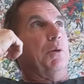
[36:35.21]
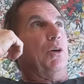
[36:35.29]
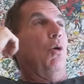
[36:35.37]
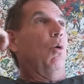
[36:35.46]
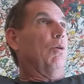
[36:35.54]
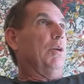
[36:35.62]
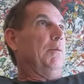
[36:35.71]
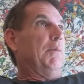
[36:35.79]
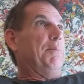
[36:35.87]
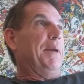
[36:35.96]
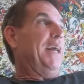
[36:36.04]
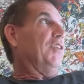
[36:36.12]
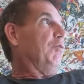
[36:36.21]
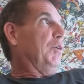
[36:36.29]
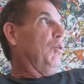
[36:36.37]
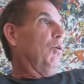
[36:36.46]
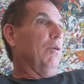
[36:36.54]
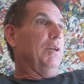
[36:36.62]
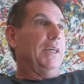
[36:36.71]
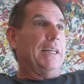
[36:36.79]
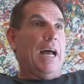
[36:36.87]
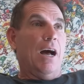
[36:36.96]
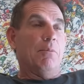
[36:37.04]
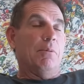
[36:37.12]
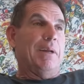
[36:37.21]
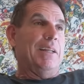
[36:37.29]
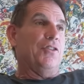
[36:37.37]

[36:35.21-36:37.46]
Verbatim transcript: We're recording. My band's recording an album.